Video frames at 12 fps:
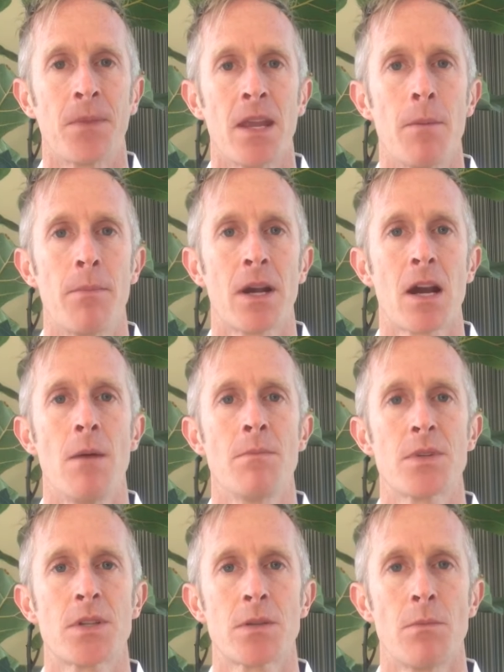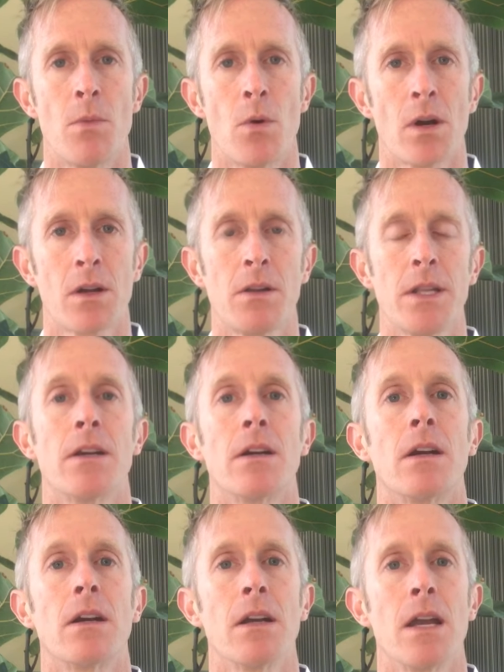it becomes more
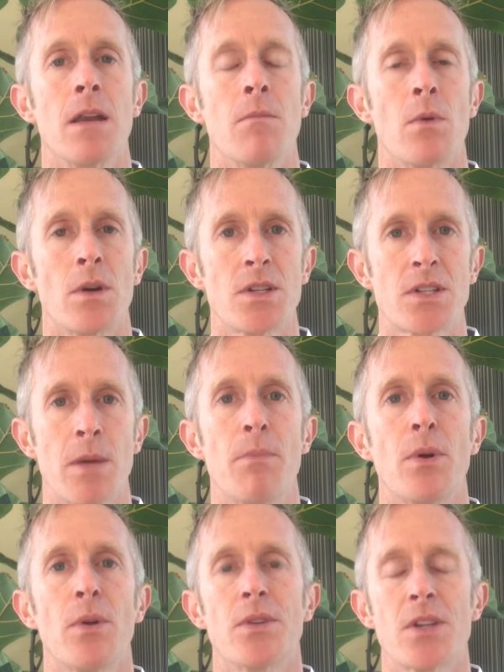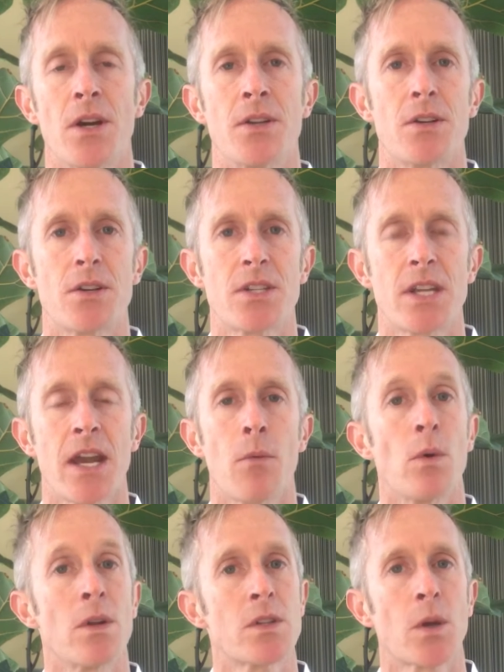clear and more simple to
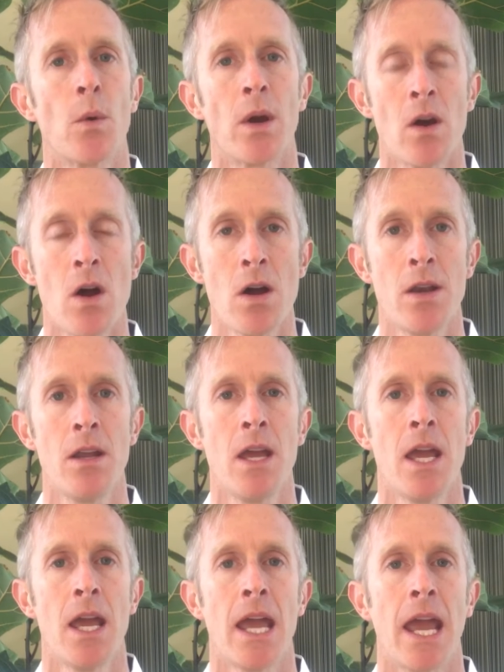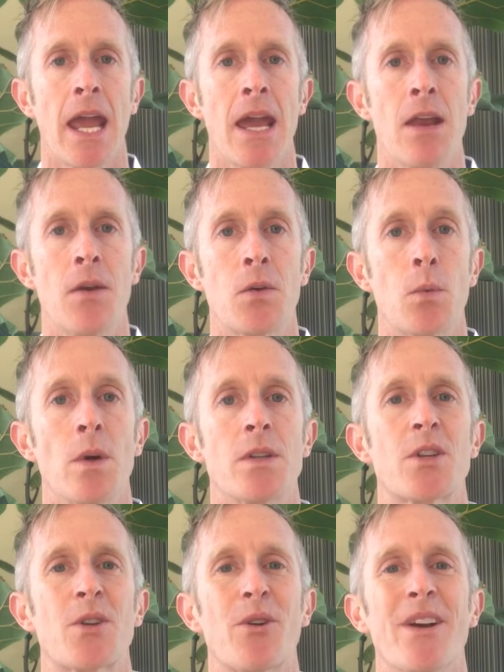understand what's going on and
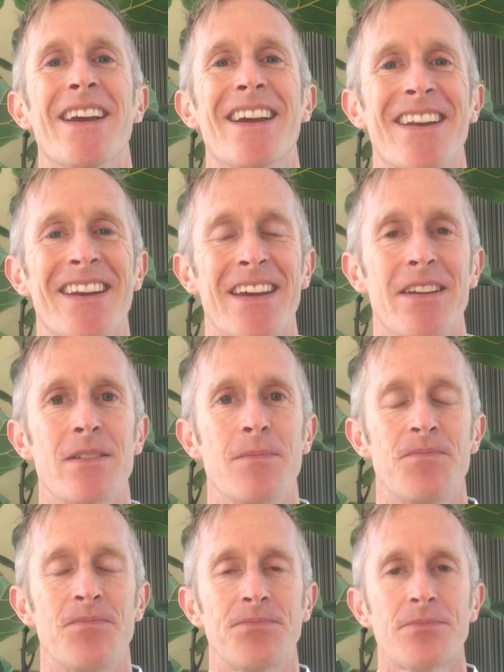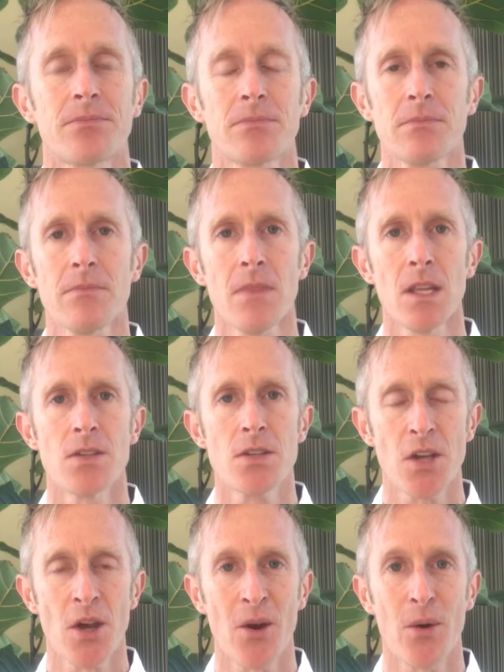what's creating it.
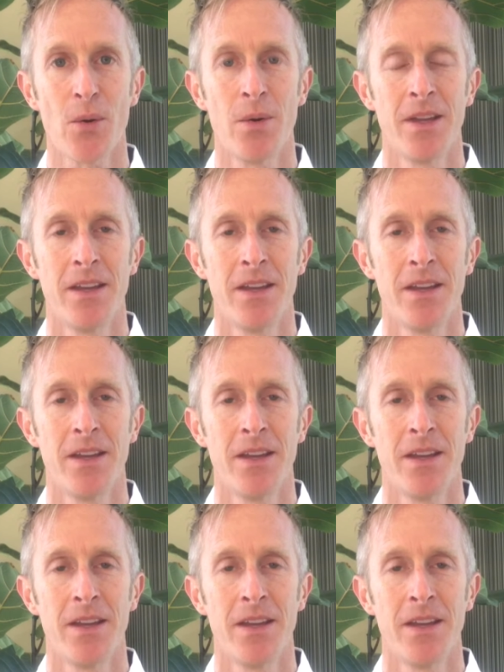So,